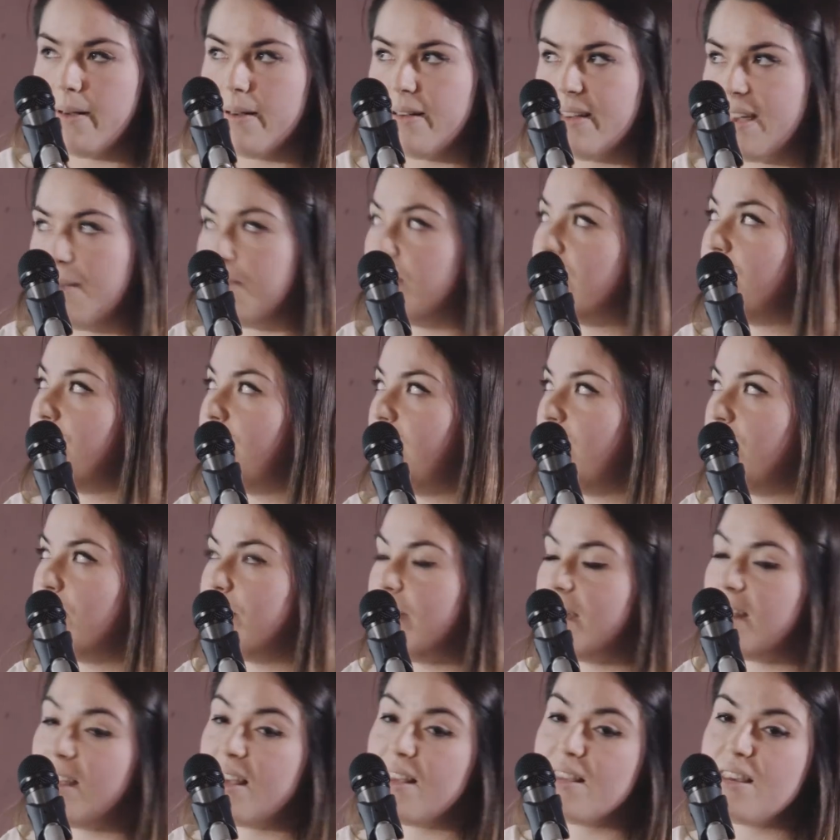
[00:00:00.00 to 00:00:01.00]
game
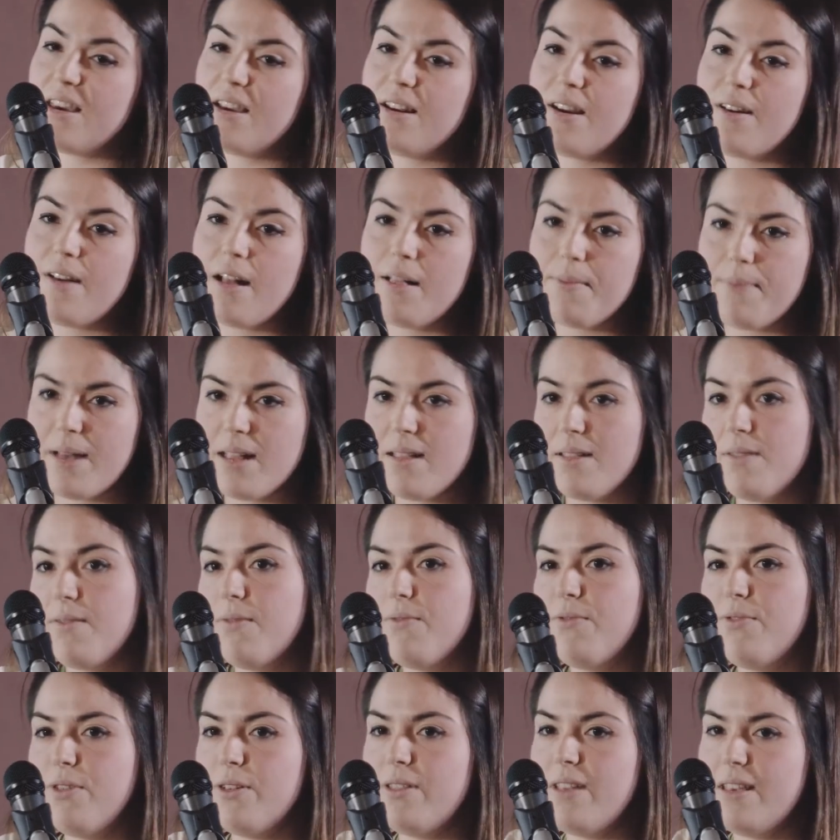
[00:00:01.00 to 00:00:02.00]
development in general, but
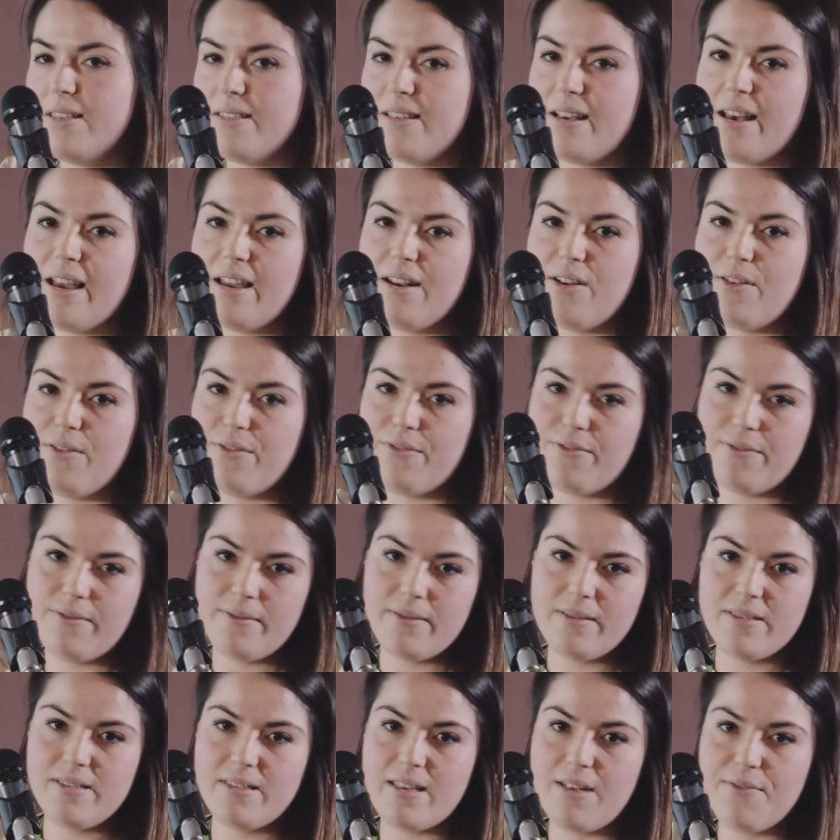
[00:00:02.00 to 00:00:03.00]
for this kind of
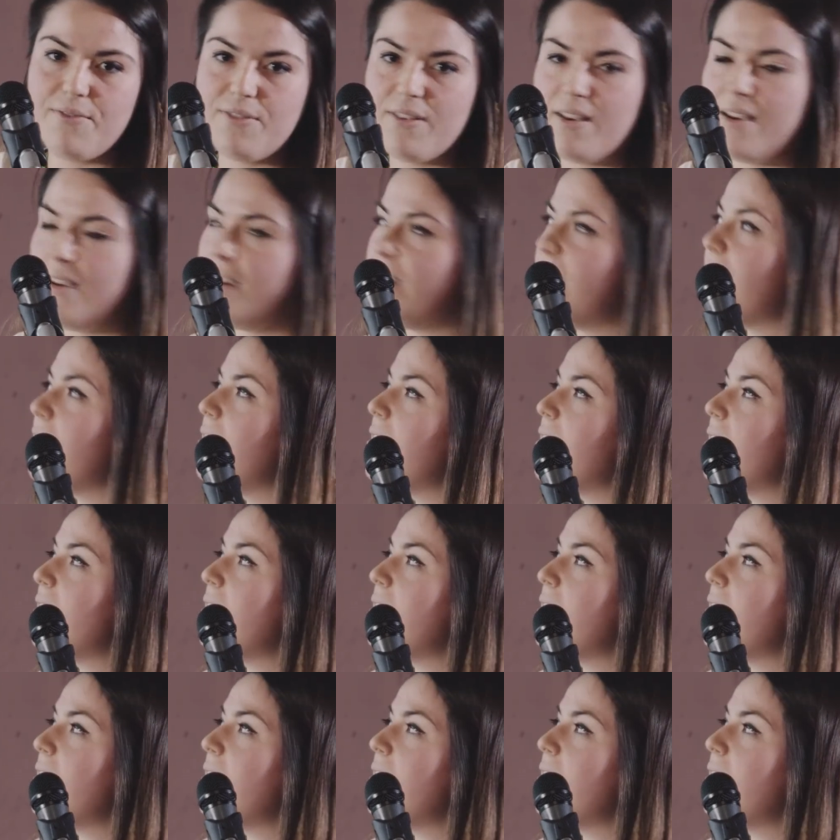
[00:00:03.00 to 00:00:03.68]
self-care